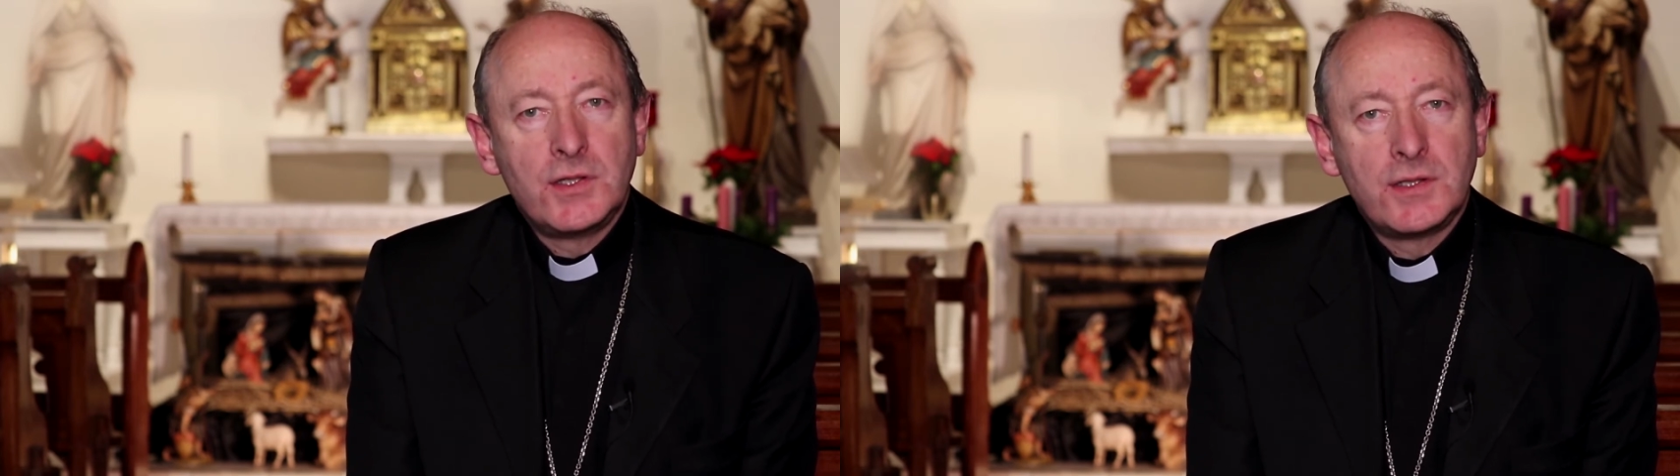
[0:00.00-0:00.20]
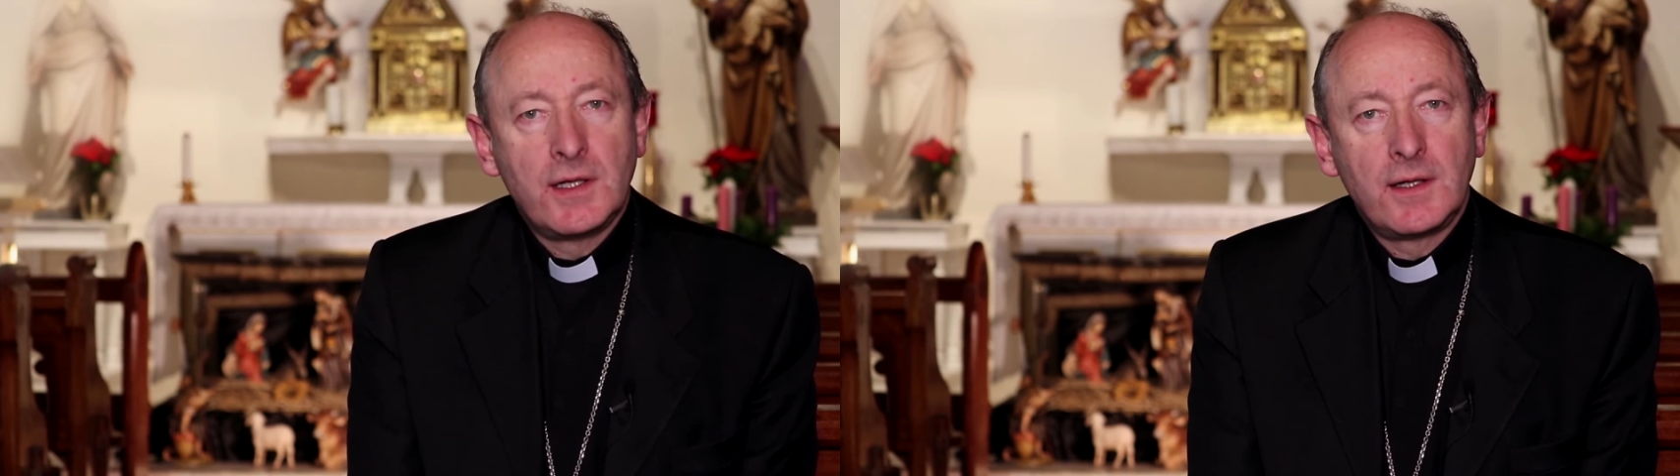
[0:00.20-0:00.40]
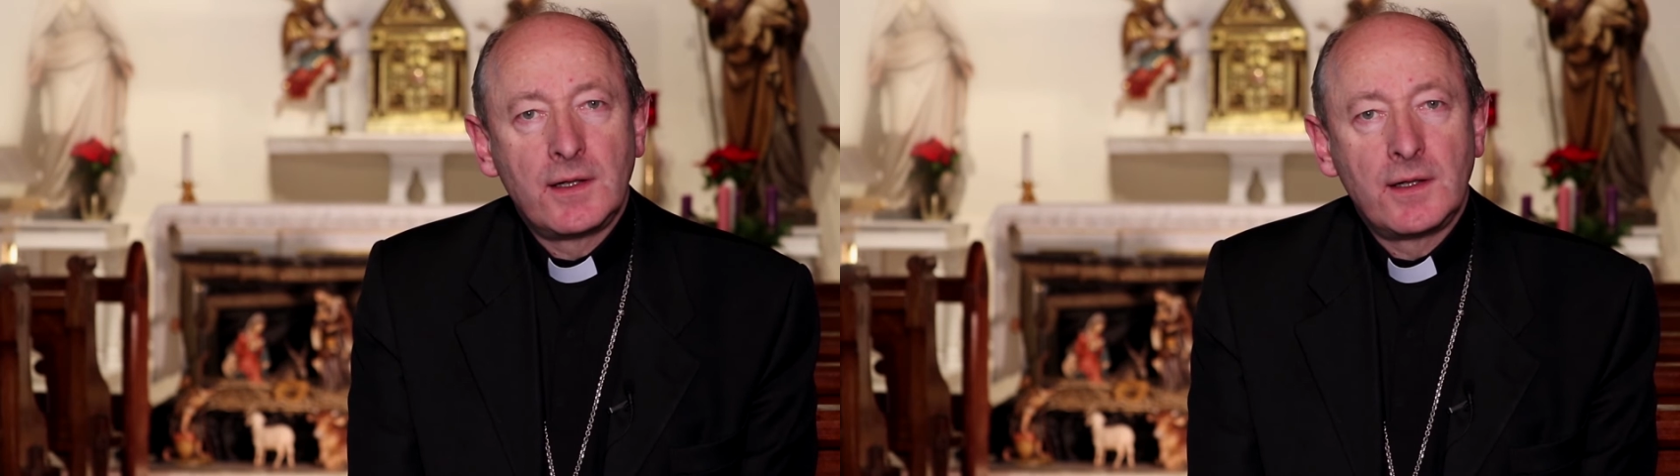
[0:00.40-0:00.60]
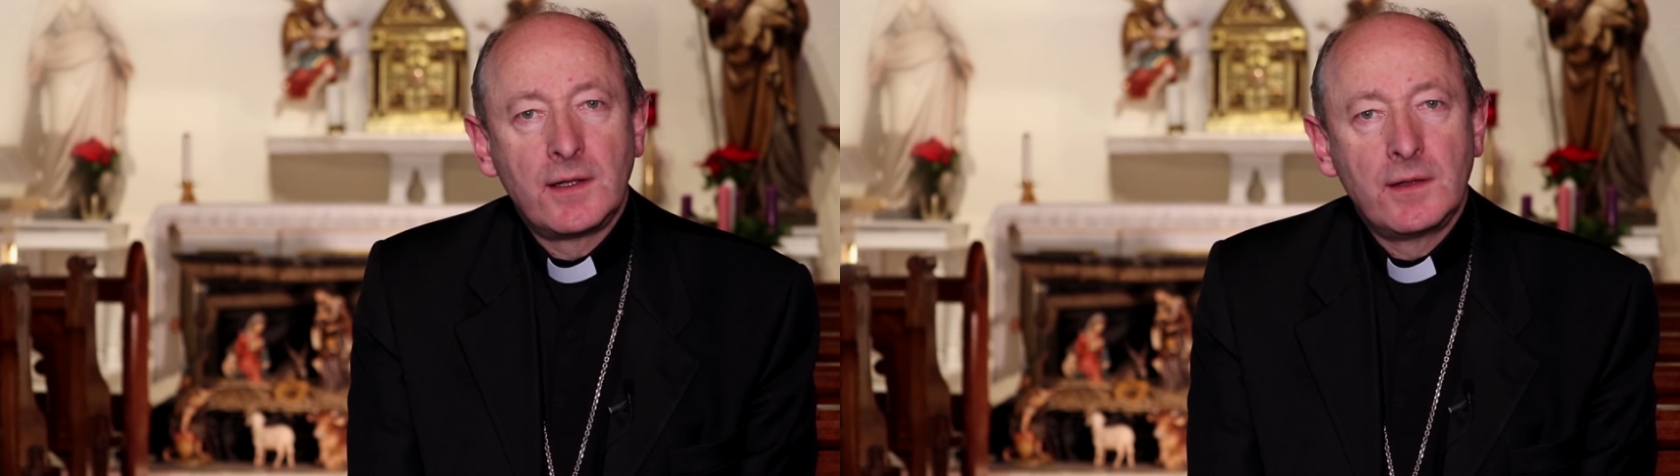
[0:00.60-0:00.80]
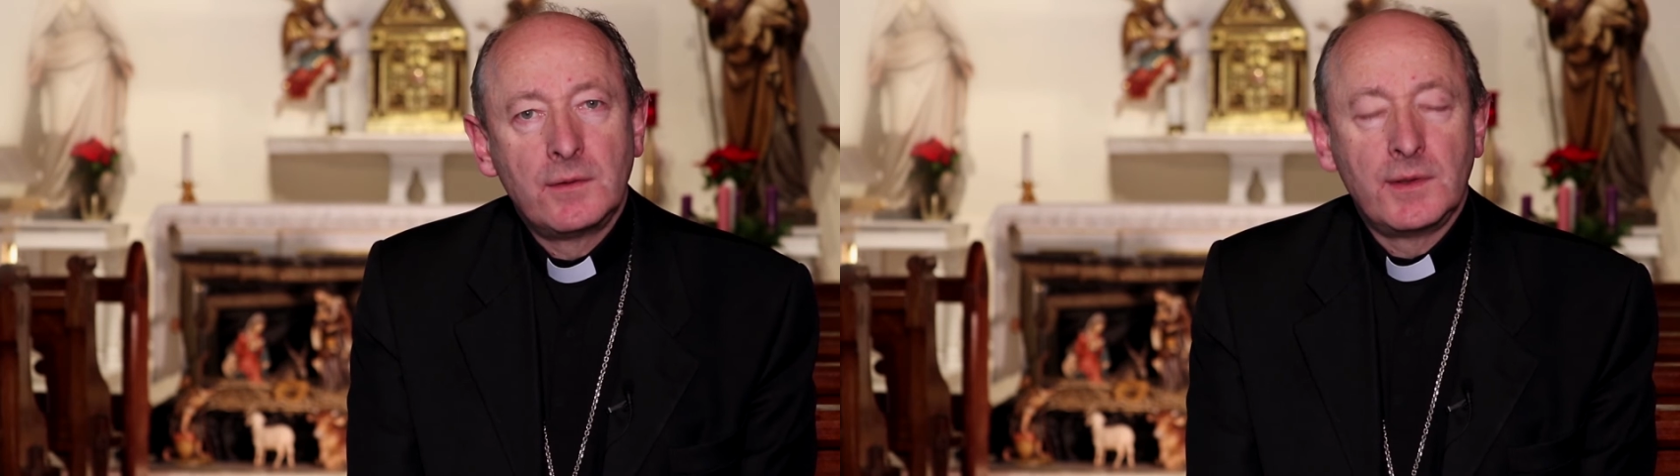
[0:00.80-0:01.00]

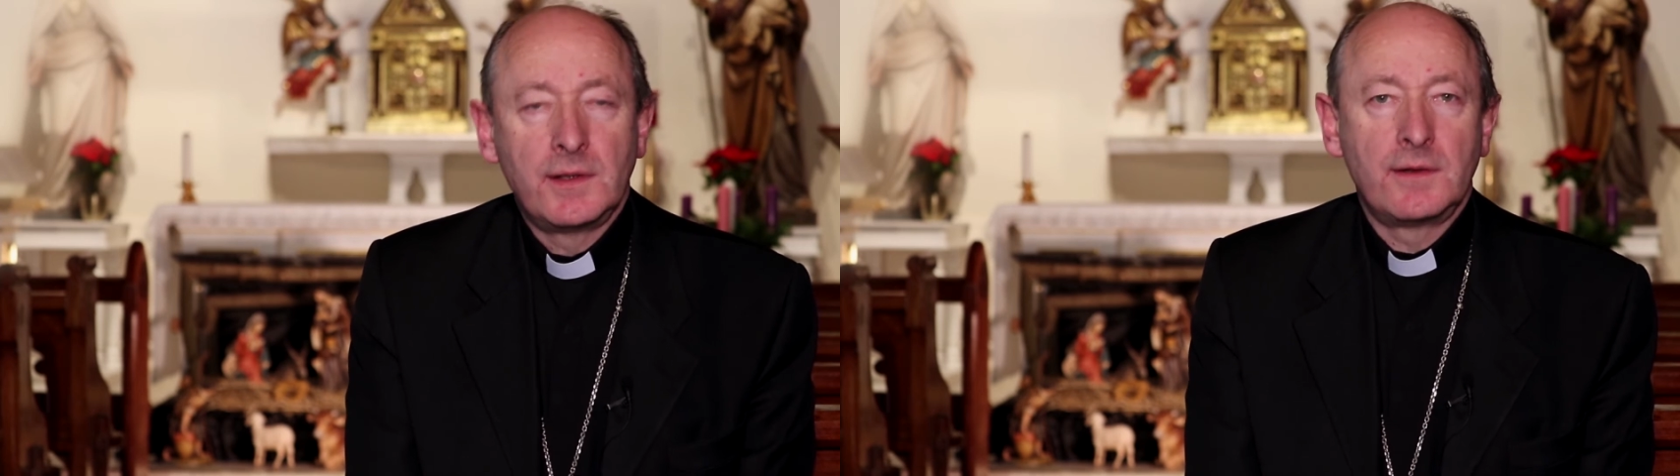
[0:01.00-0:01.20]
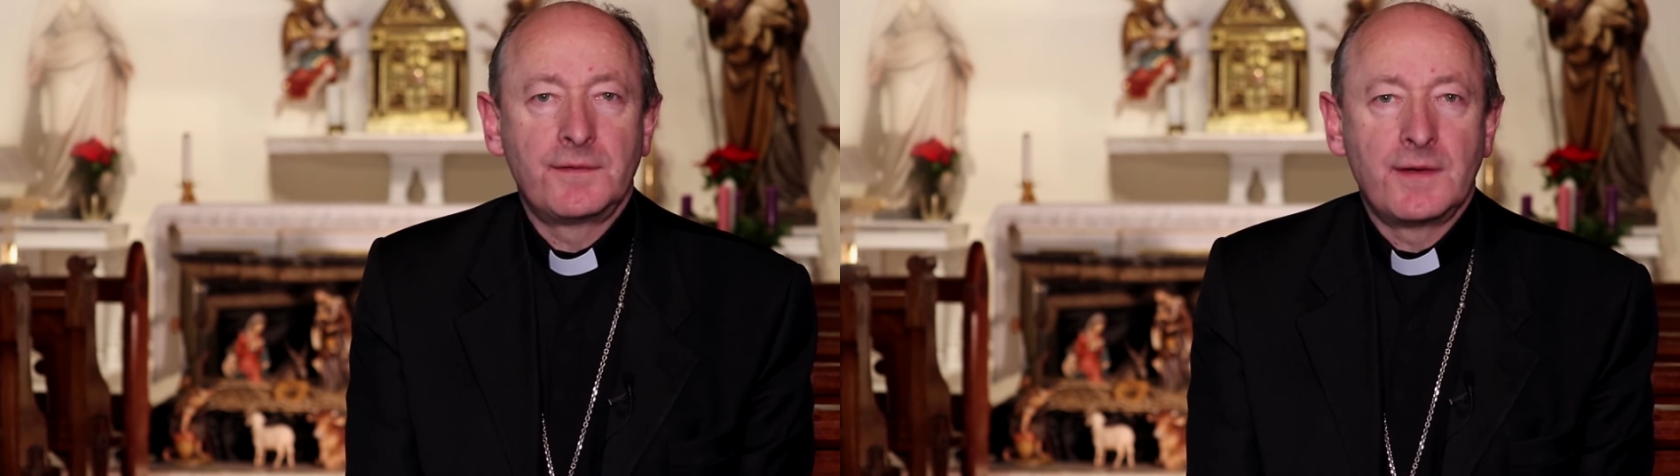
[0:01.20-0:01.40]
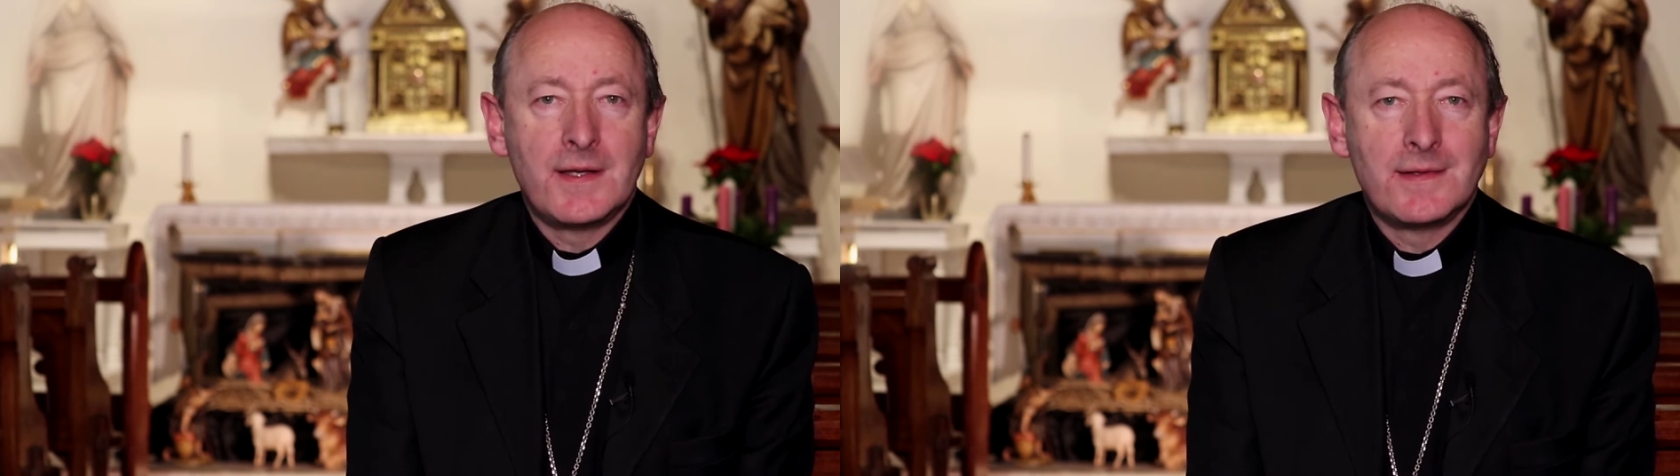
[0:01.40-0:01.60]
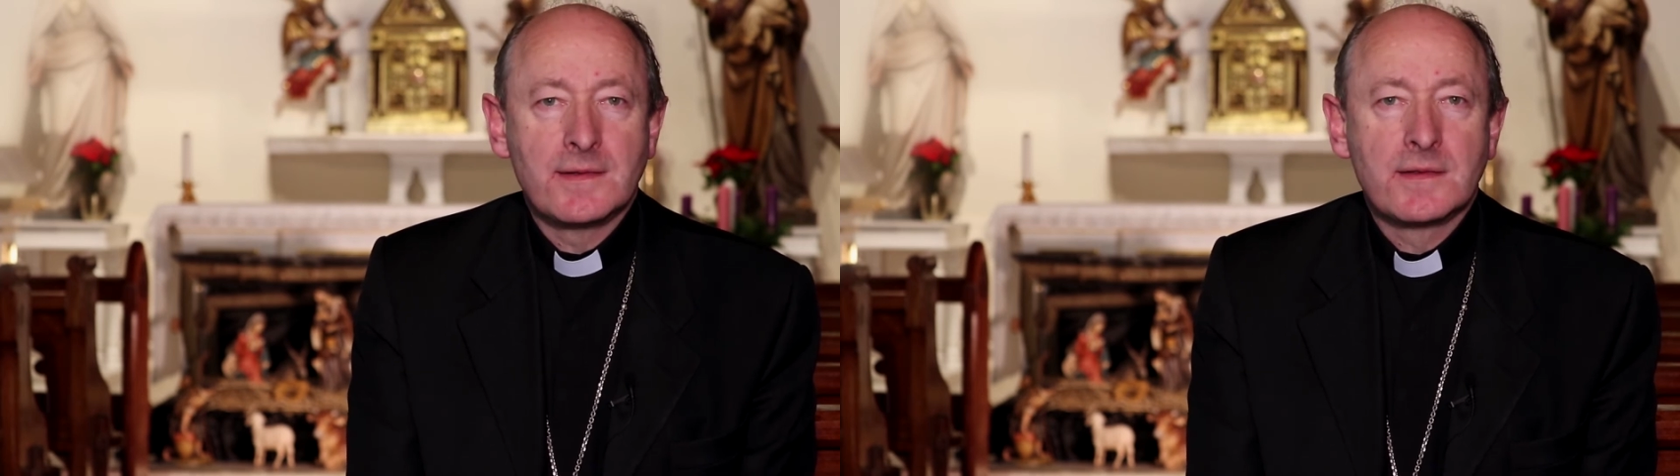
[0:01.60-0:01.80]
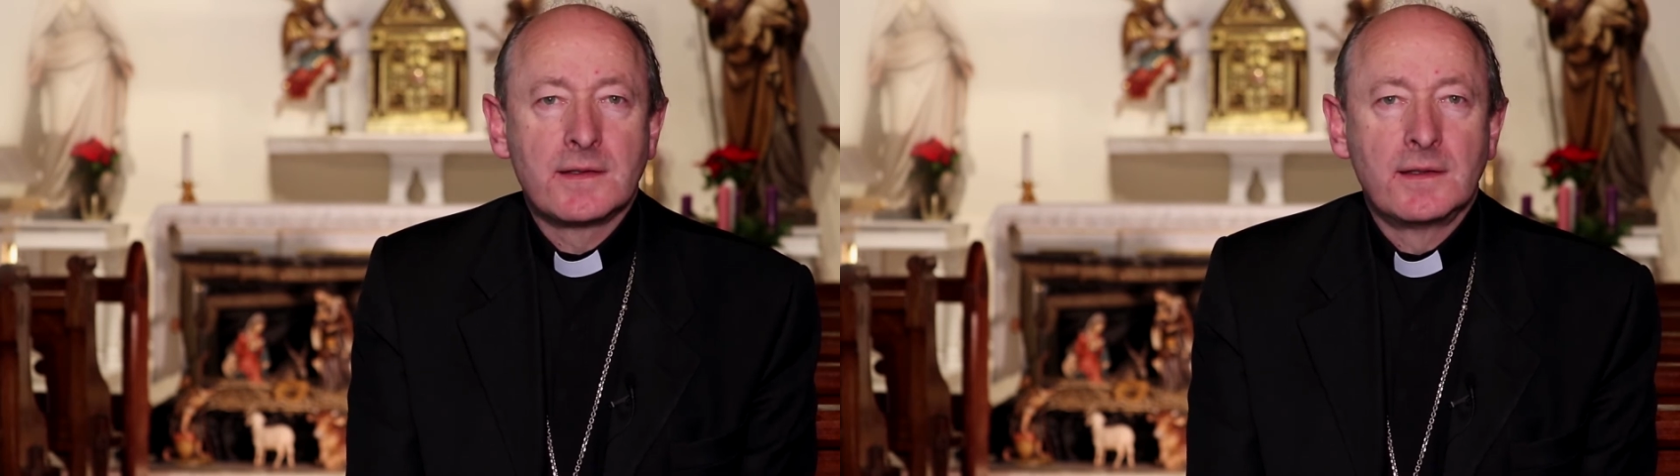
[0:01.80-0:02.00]
share with our
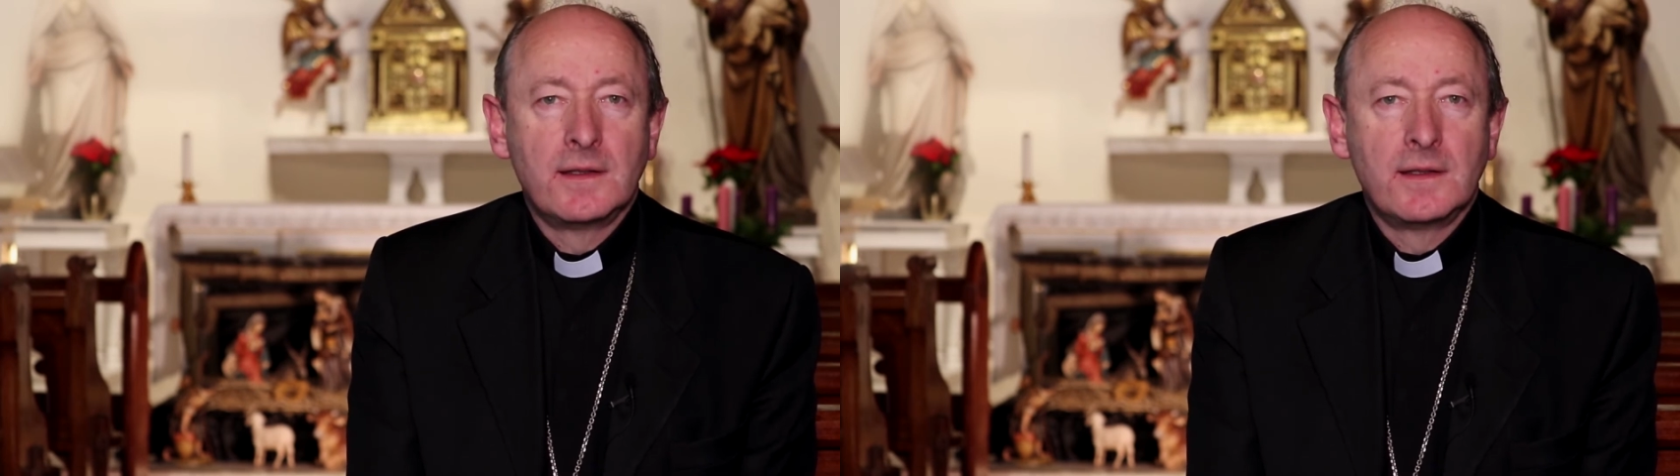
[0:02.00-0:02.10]
friends